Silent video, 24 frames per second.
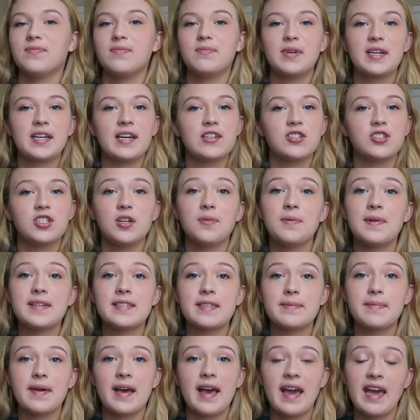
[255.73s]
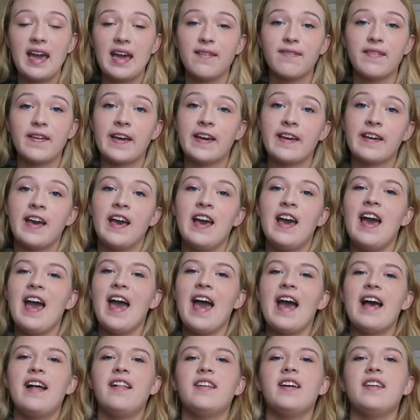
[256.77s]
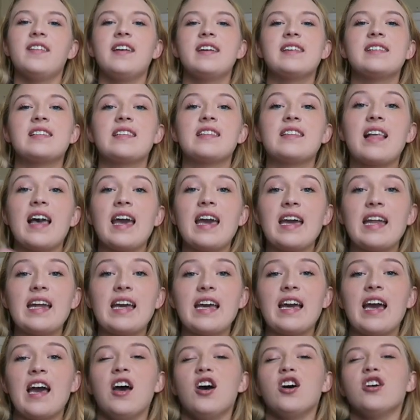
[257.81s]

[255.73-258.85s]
because she wasn't behaving. And then this lady